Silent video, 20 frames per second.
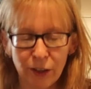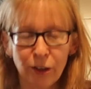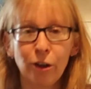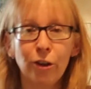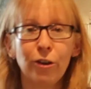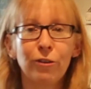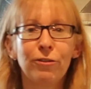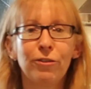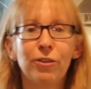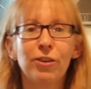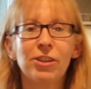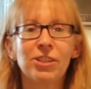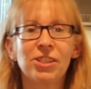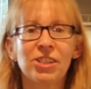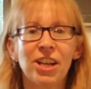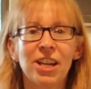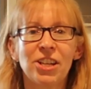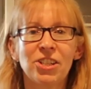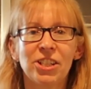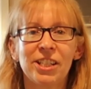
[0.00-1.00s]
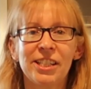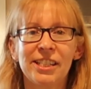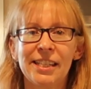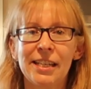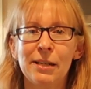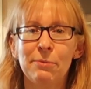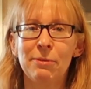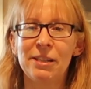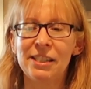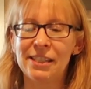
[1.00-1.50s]
she actually
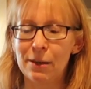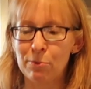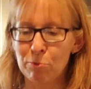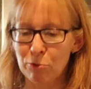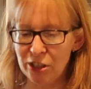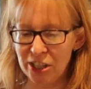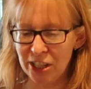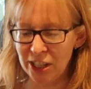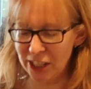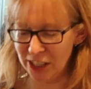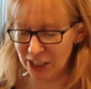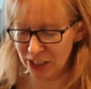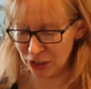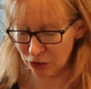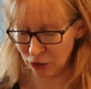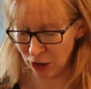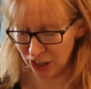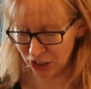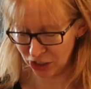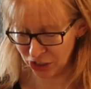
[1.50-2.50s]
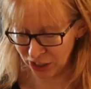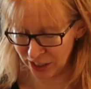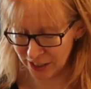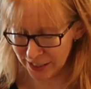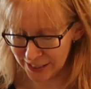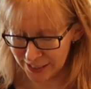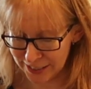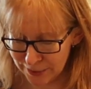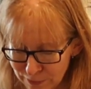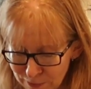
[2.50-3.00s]
sent me some written
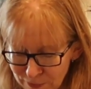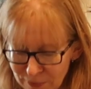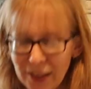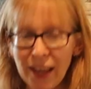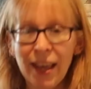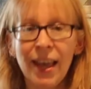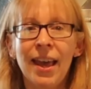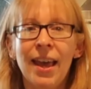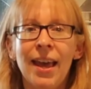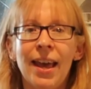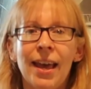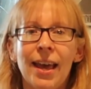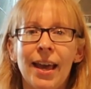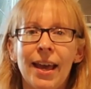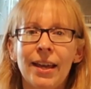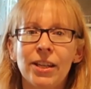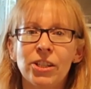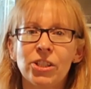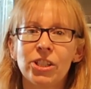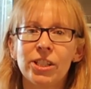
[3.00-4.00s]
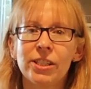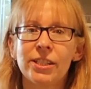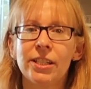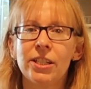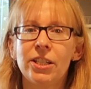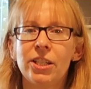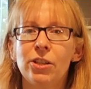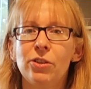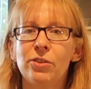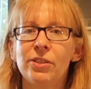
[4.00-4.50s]
instructions. And she
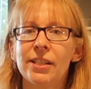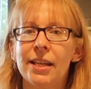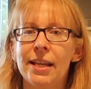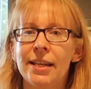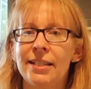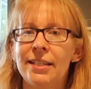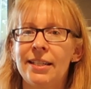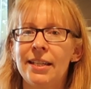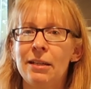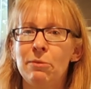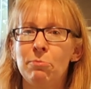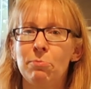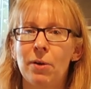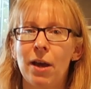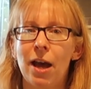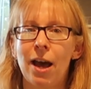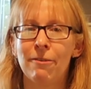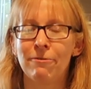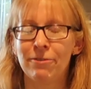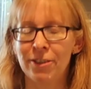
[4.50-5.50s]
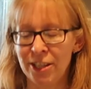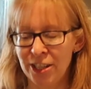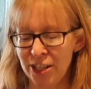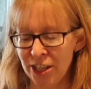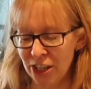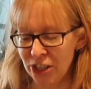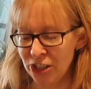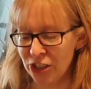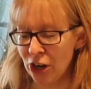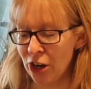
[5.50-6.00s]
said to use a deep oven
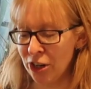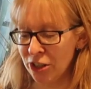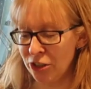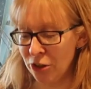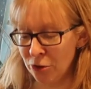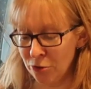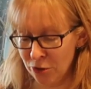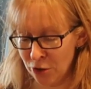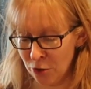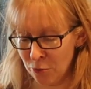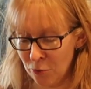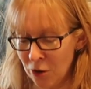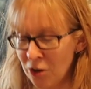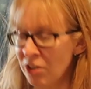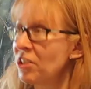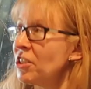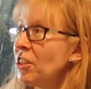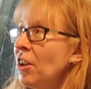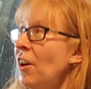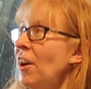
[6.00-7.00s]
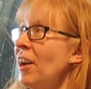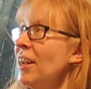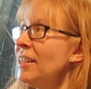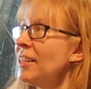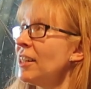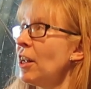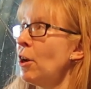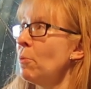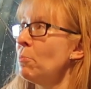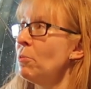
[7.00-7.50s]
dish. I don't know what size.
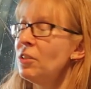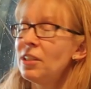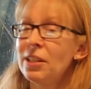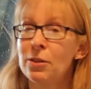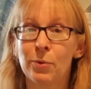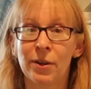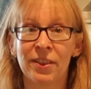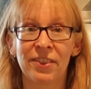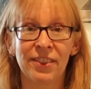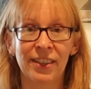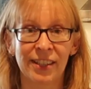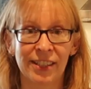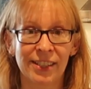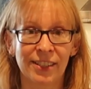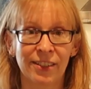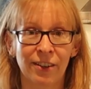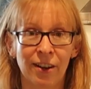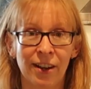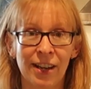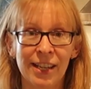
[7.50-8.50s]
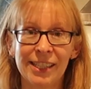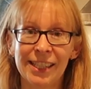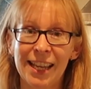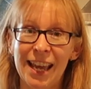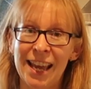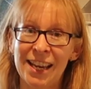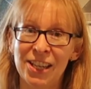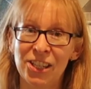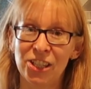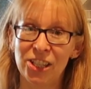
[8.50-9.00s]
I'm using one this size,
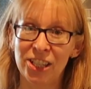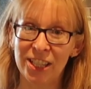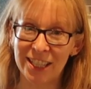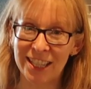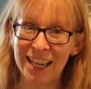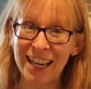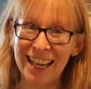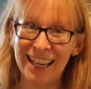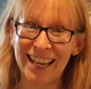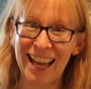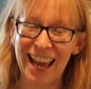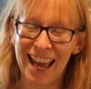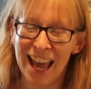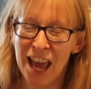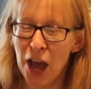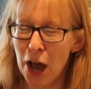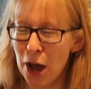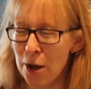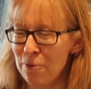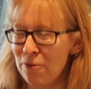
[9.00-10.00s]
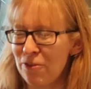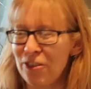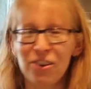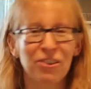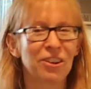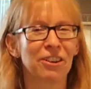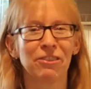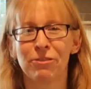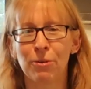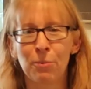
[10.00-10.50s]
and she did. I'm
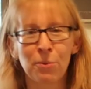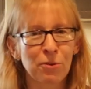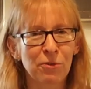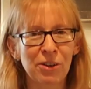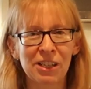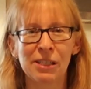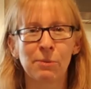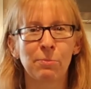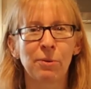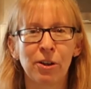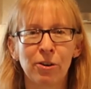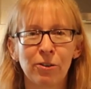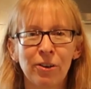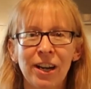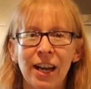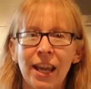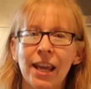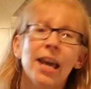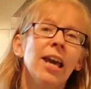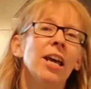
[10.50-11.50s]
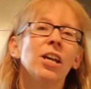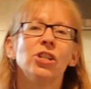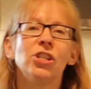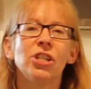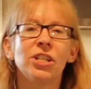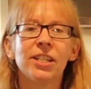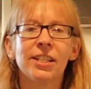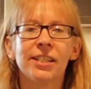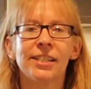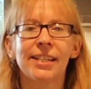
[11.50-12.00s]
veering from the recipe already.
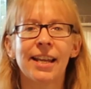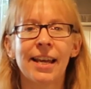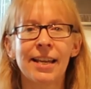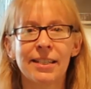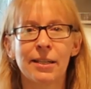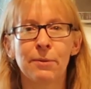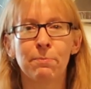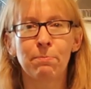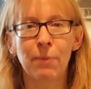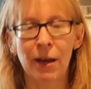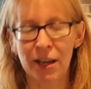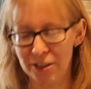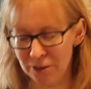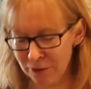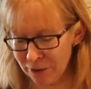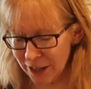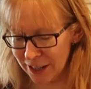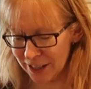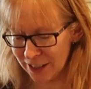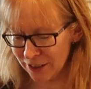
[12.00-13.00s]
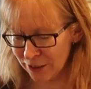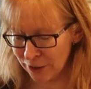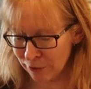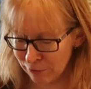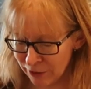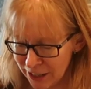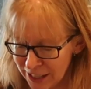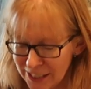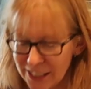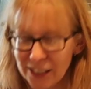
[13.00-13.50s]
She did say to butter it. The
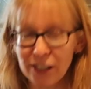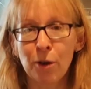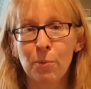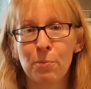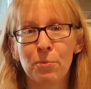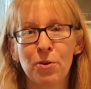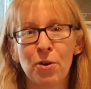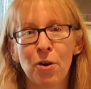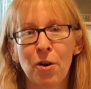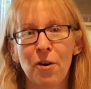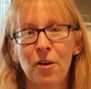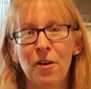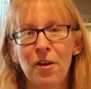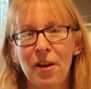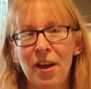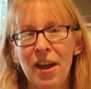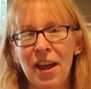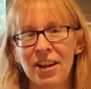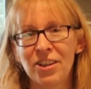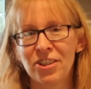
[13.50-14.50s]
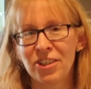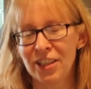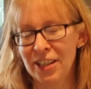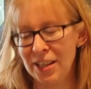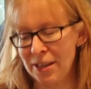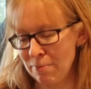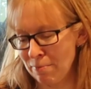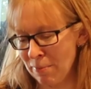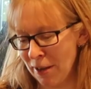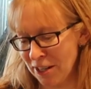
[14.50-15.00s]
reason I'm not
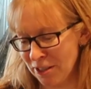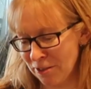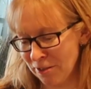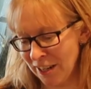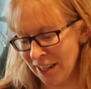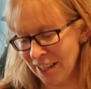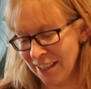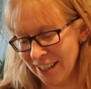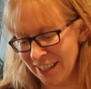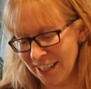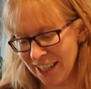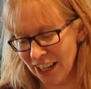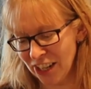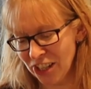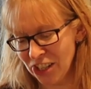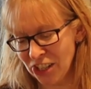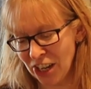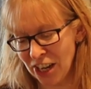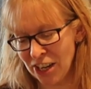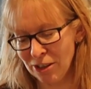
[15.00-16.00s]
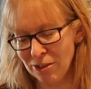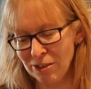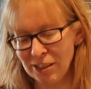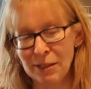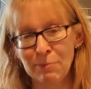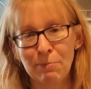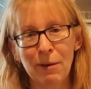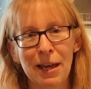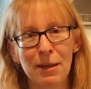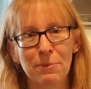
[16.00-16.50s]
actually buttering the dish and
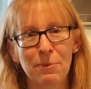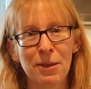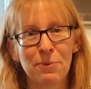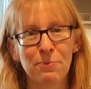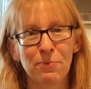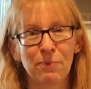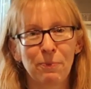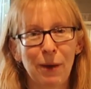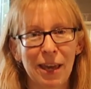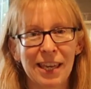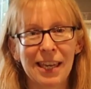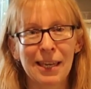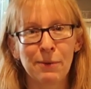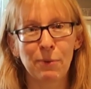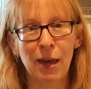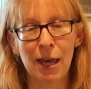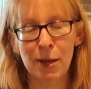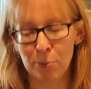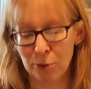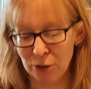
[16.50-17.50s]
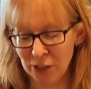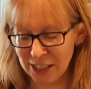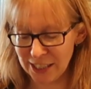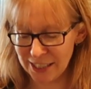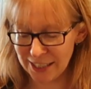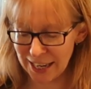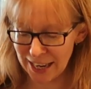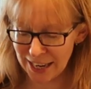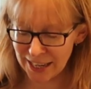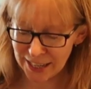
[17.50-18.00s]
using baking paper
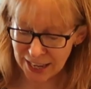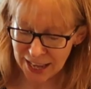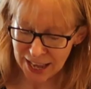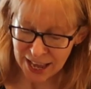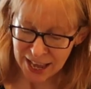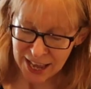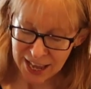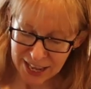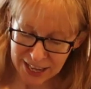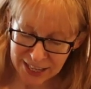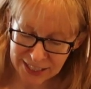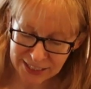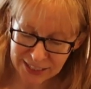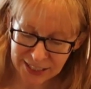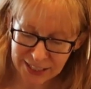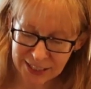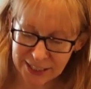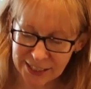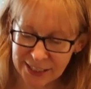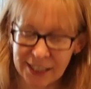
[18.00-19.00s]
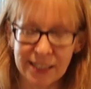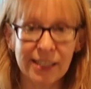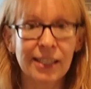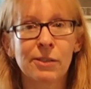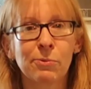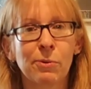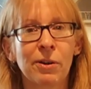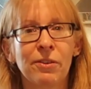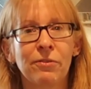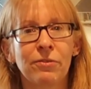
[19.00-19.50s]
instead is because this
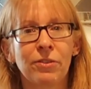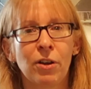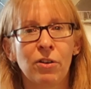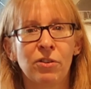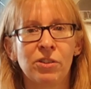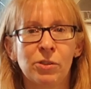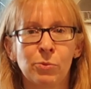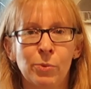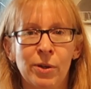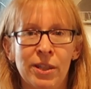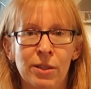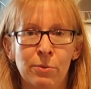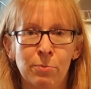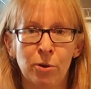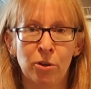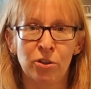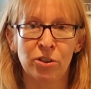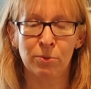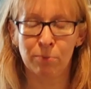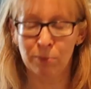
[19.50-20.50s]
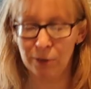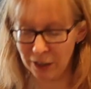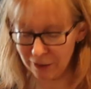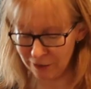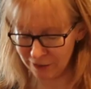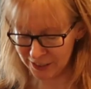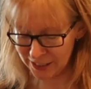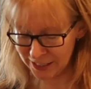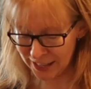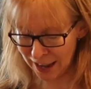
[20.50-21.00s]
is one of those where the bottom
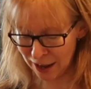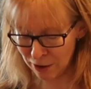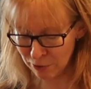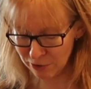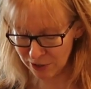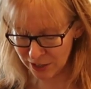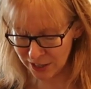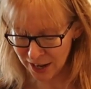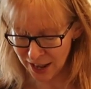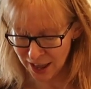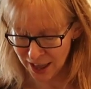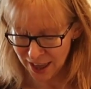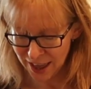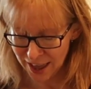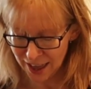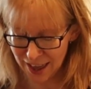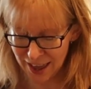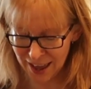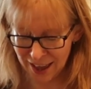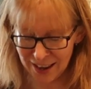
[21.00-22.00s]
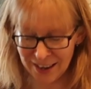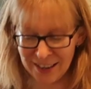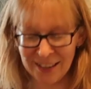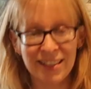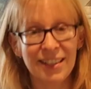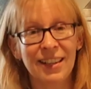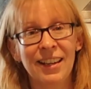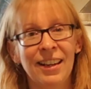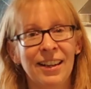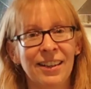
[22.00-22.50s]
lifts out
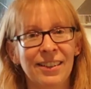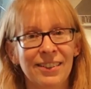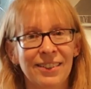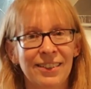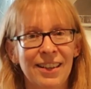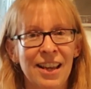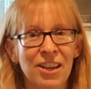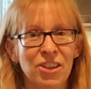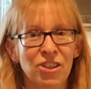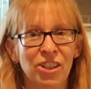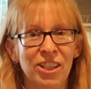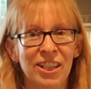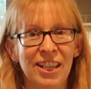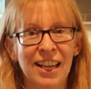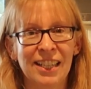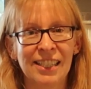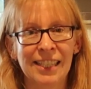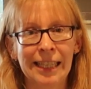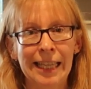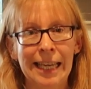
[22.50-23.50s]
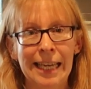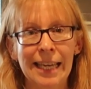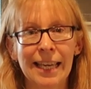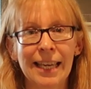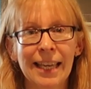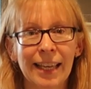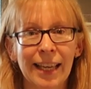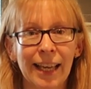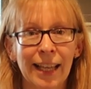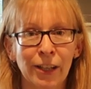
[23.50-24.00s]
and it actually does
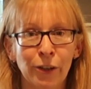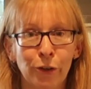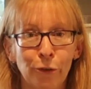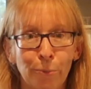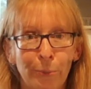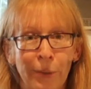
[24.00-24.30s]
leak a little